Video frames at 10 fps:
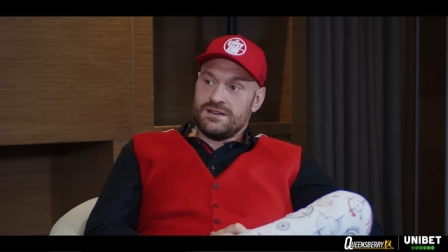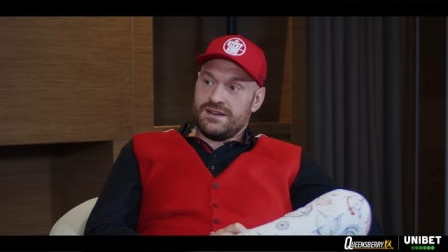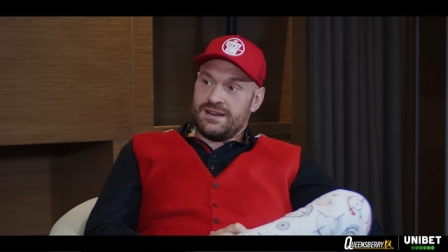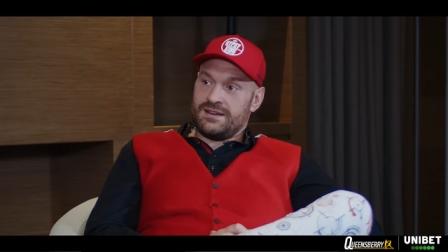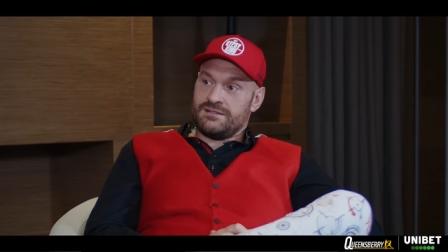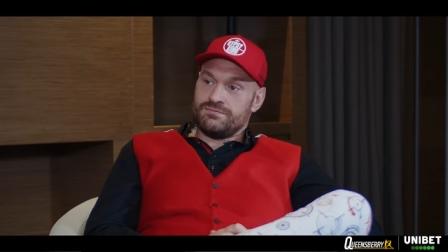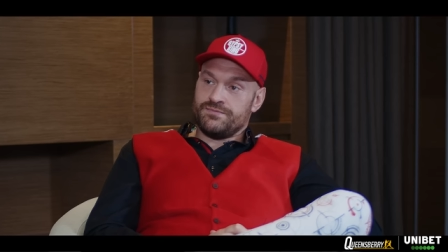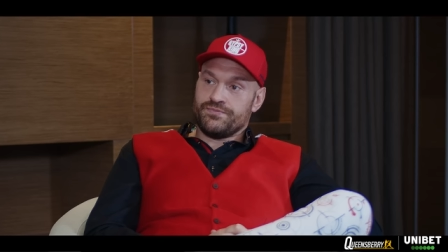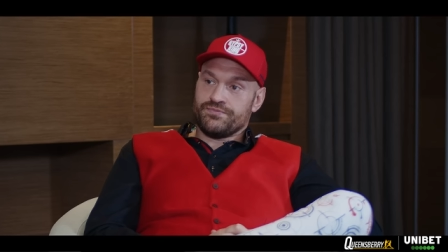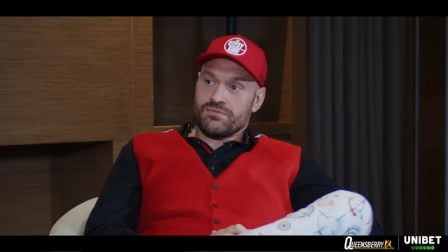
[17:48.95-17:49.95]
Um,
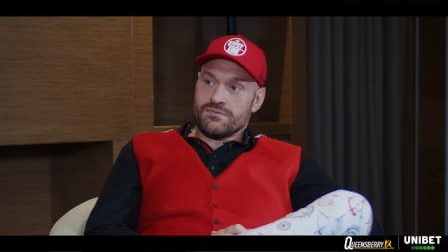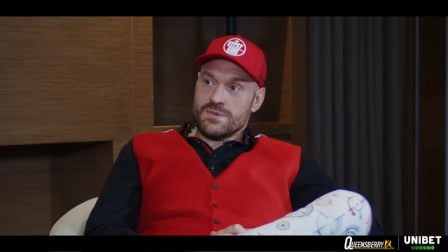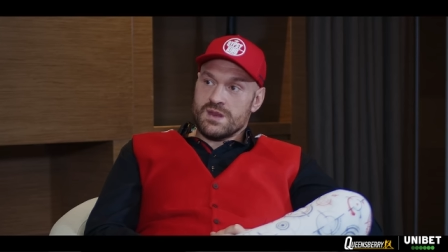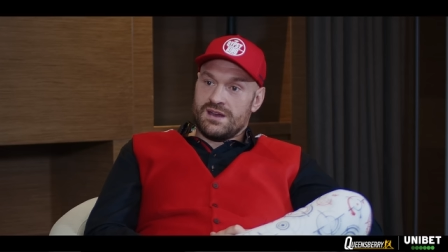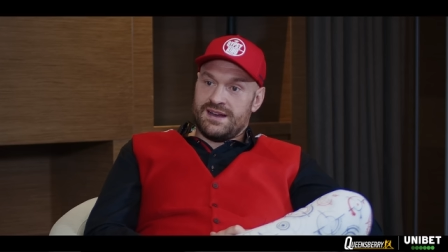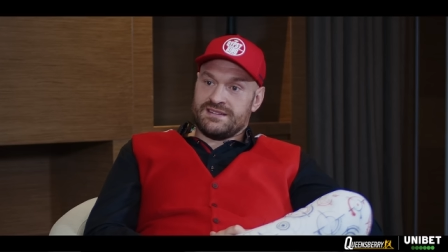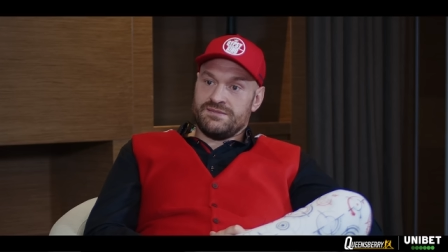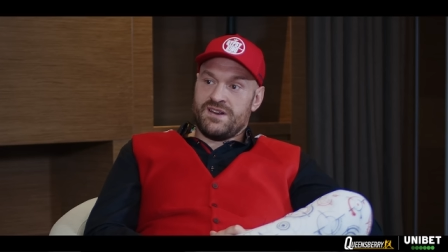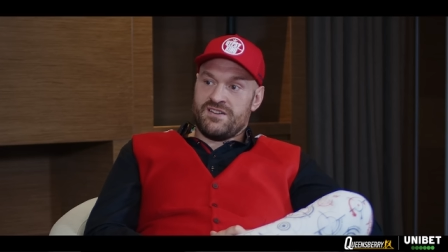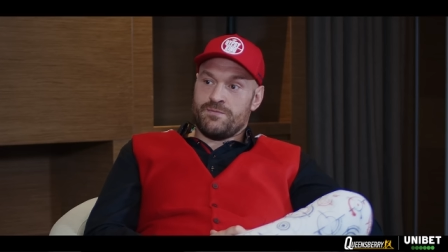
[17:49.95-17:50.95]
it's a
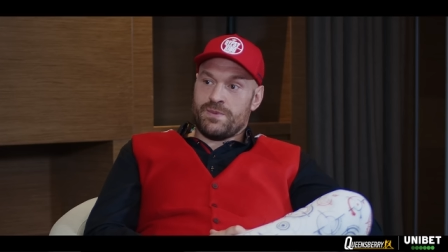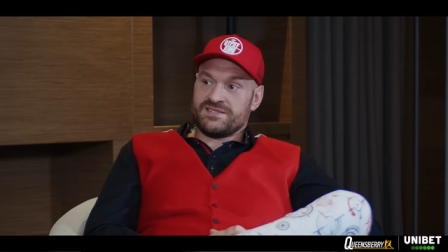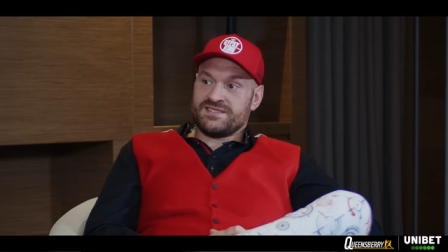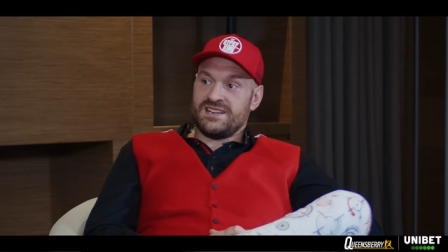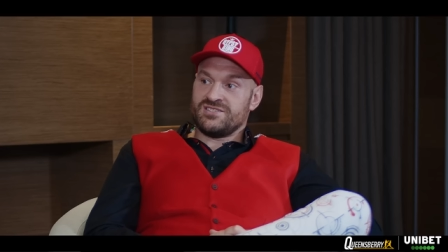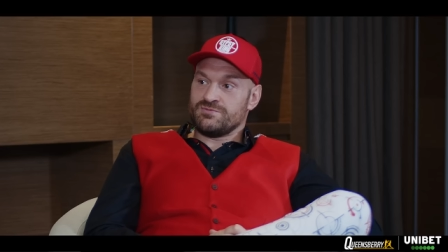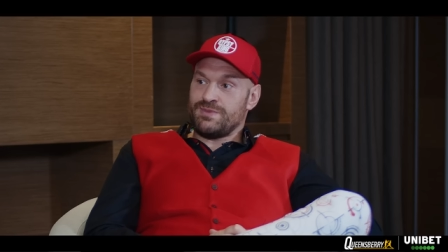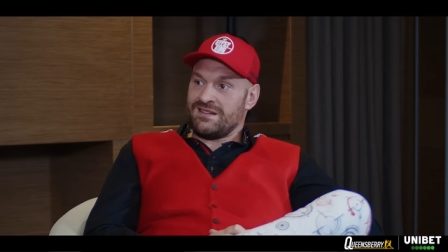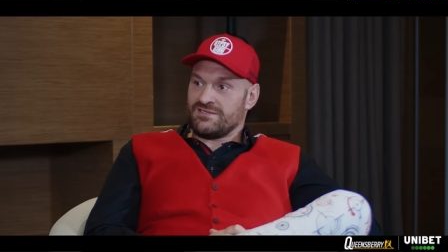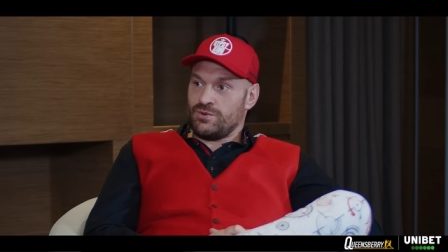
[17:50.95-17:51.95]
very prestigious
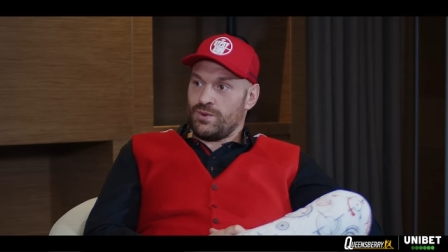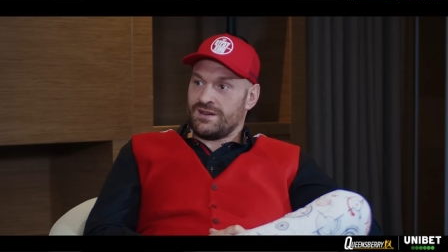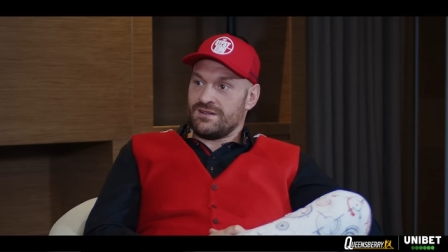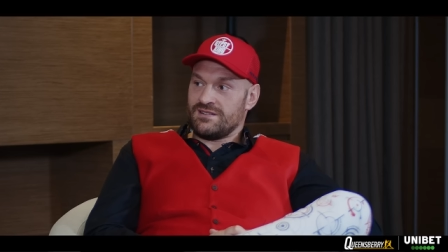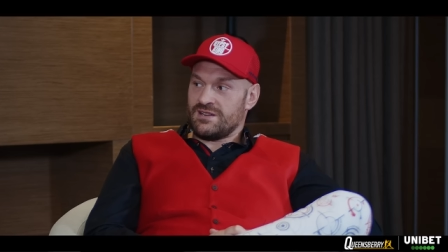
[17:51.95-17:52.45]
belt to win,